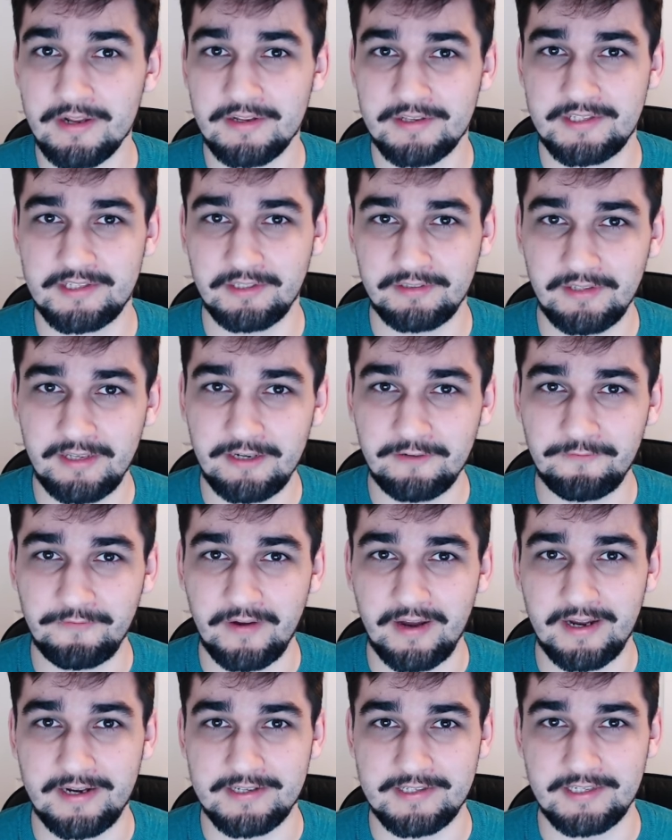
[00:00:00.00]

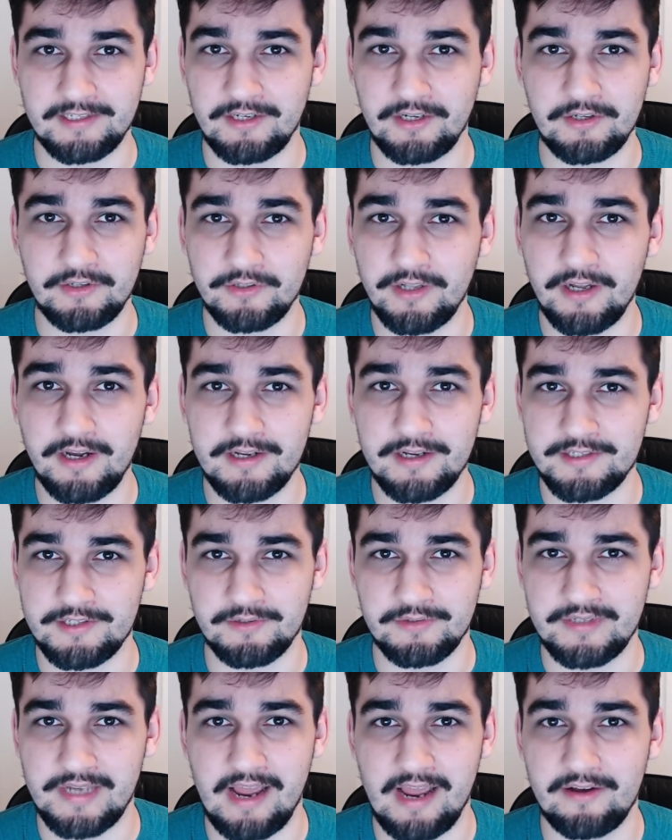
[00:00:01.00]
solidifies into claws
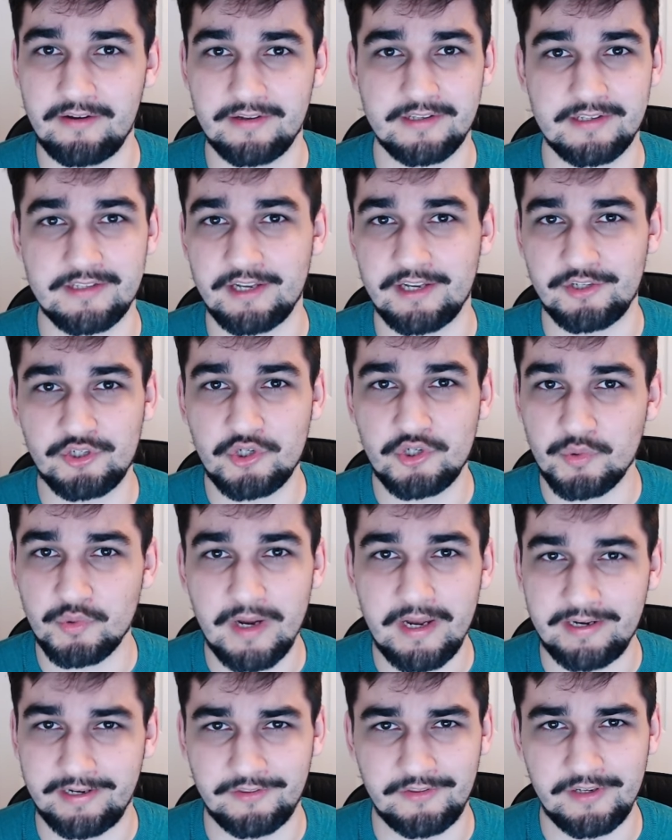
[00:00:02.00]
or talons that
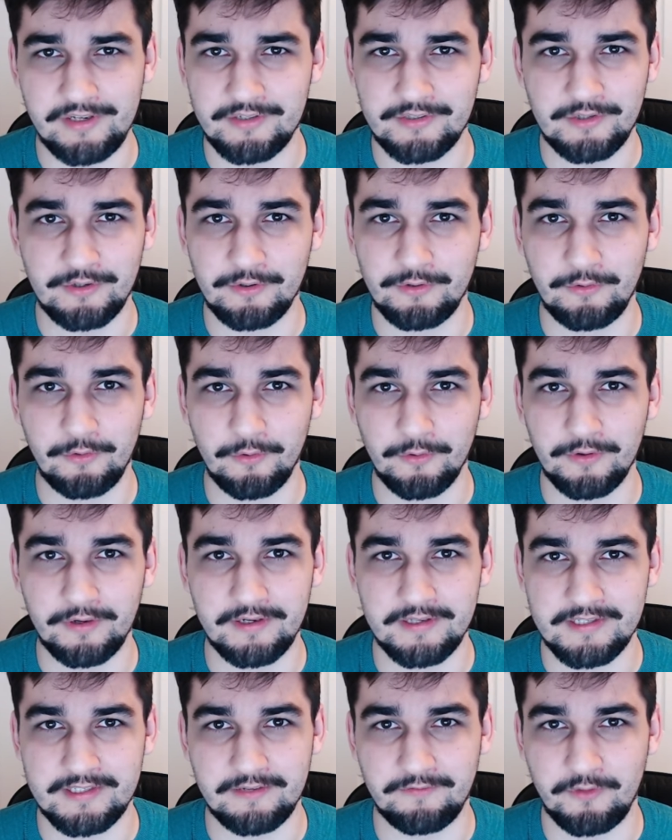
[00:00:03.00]
shred at the internal
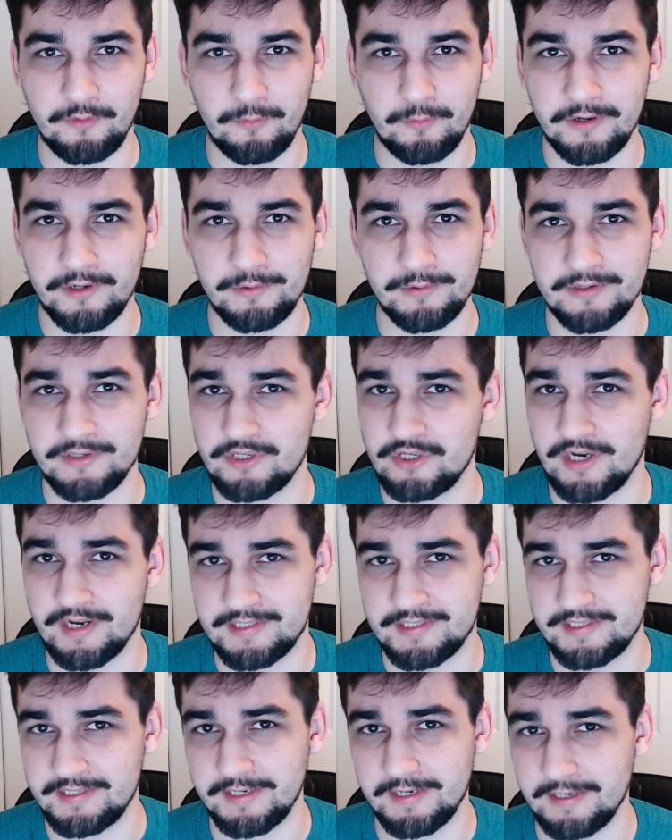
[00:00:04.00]
organs of the one who
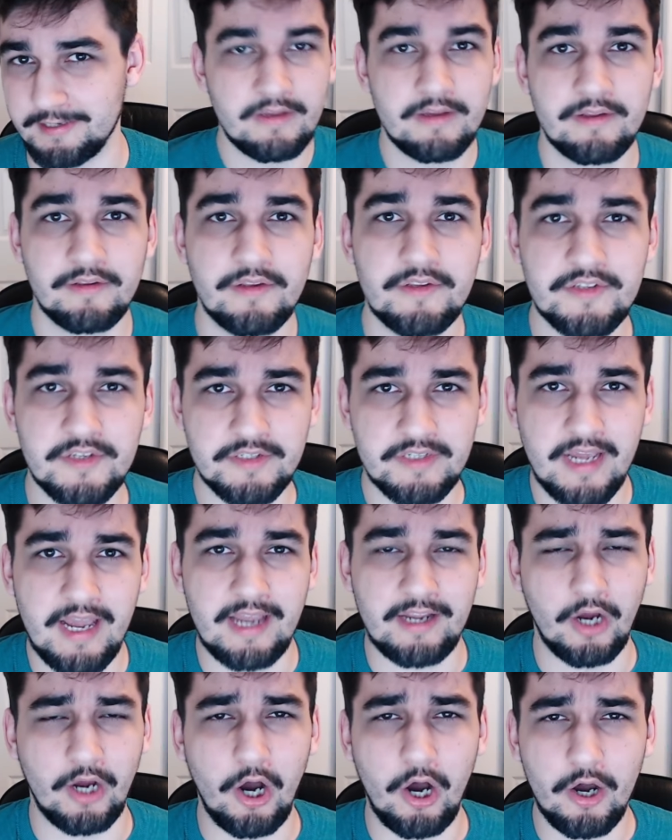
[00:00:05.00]
ingested it. This
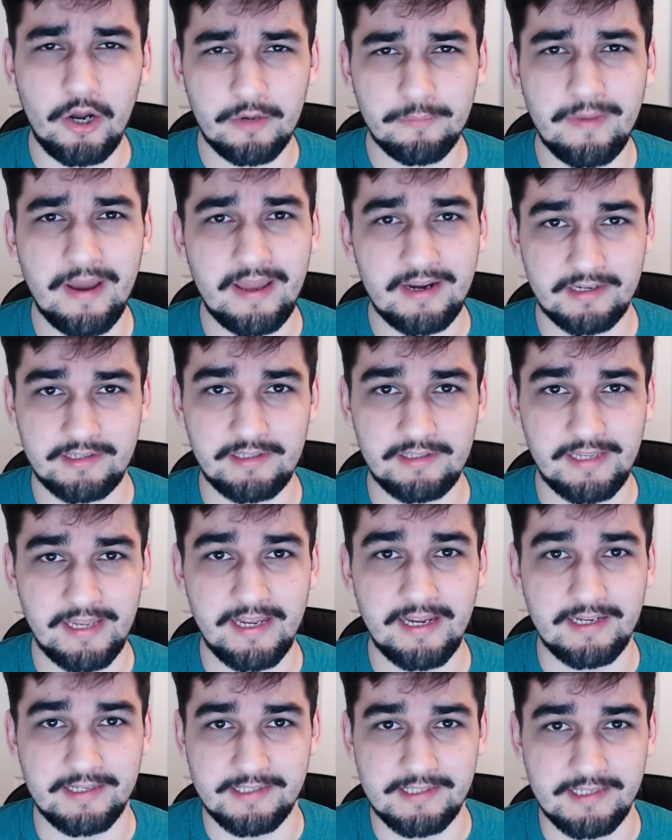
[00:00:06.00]
attack automatically
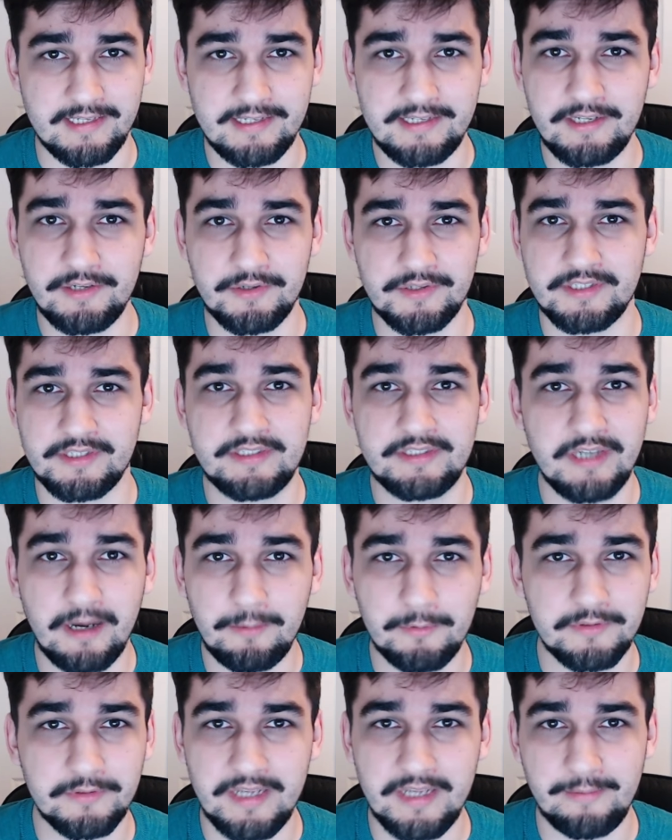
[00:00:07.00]
hits and deals
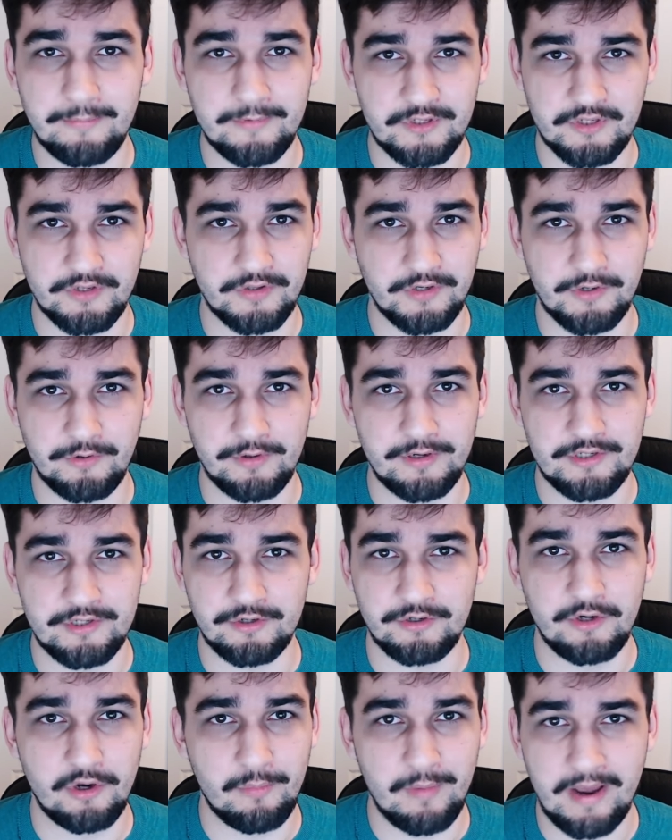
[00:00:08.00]
double damage to the
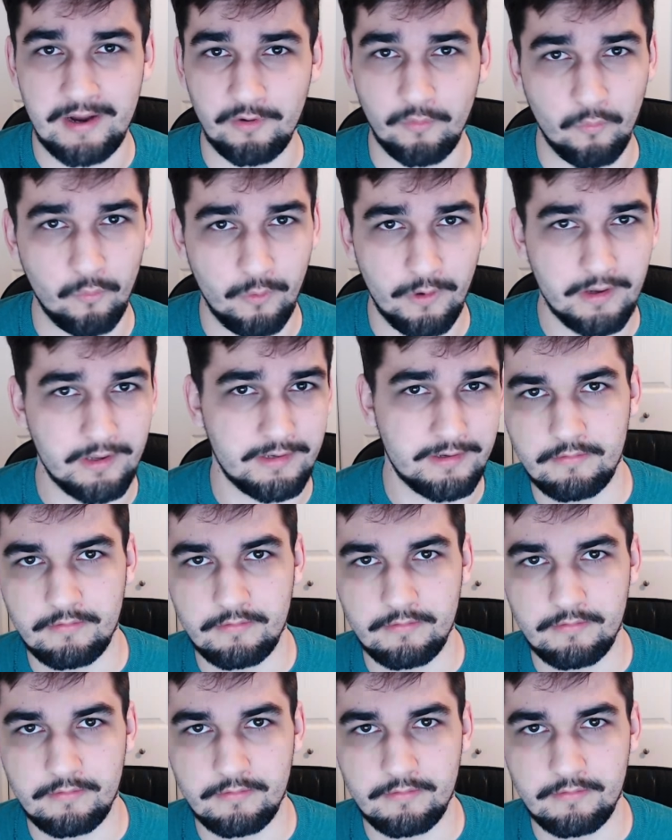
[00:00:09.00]
creature no matter what.